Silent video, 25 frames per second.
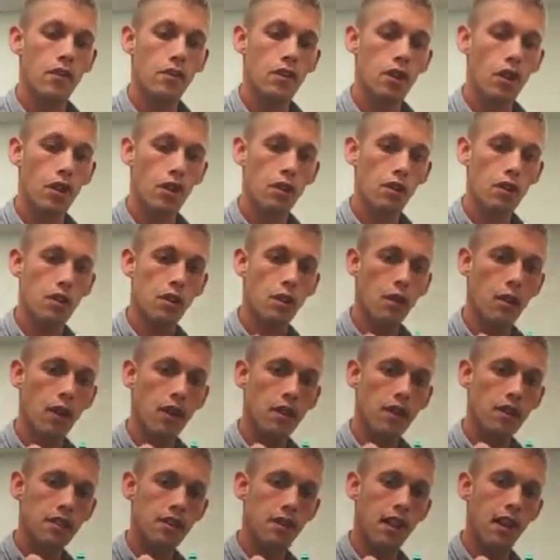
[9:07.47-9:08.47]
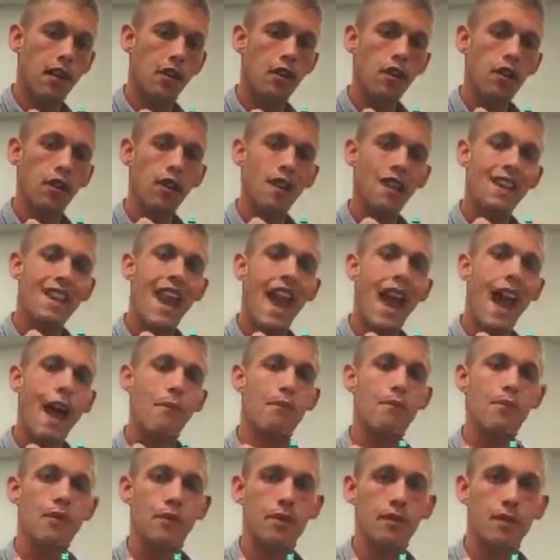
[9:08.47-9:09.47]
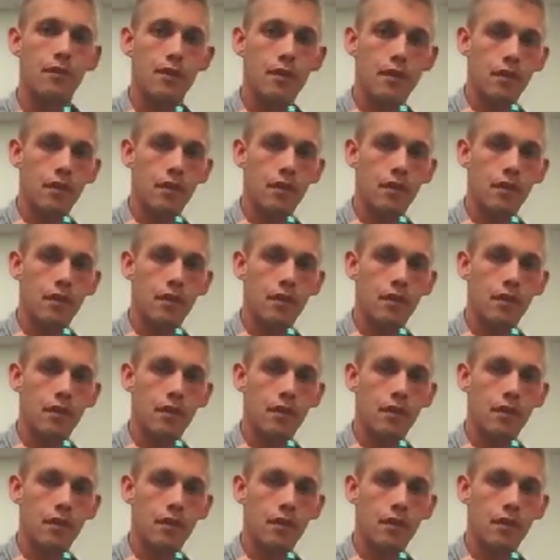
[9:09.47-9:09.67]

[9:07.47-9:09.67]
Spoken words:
There's also a center gap